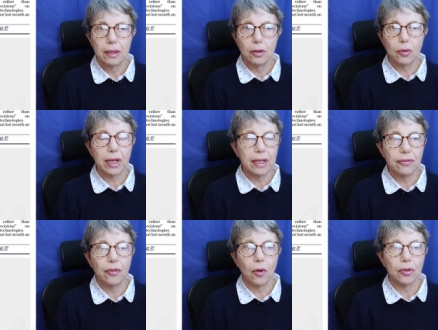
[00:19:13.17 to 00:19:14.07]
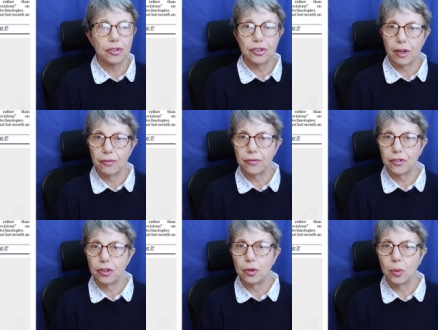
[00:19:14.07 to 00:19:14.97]
looking for stuff
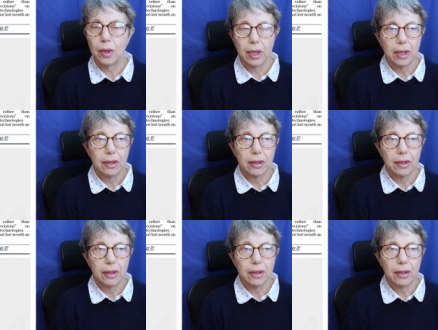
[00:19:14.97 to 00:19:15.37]
to